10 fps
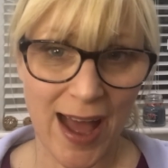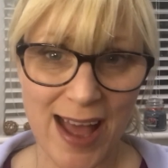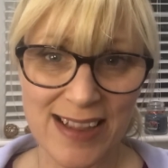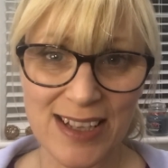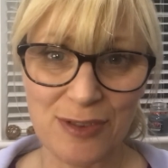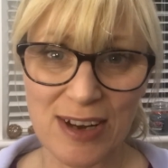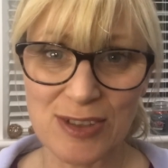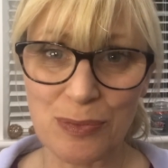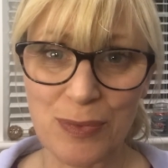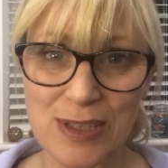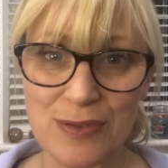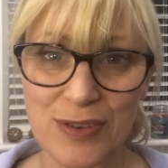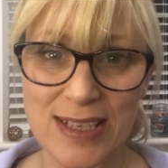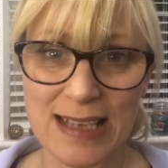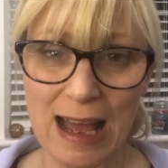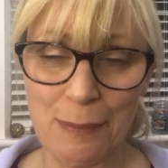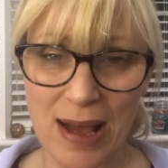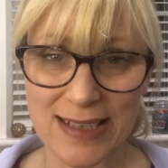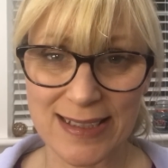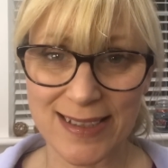a little random winner for this eye
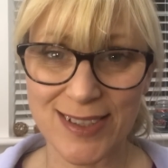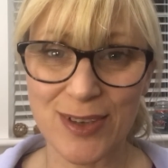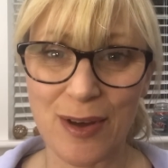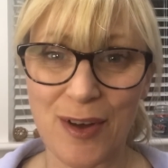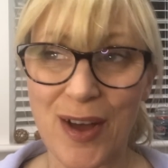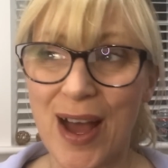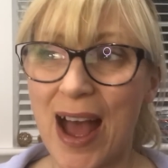mask, so